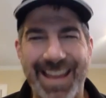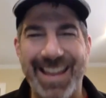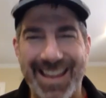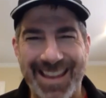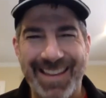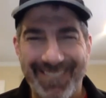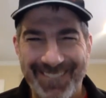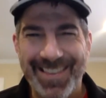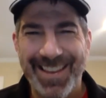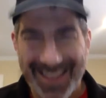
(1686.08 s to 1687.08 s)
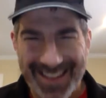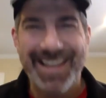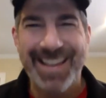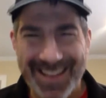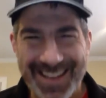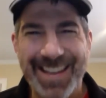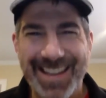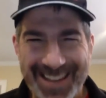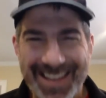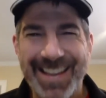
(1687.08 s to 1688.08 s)
in class. That was
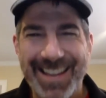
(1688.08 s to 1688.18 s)
the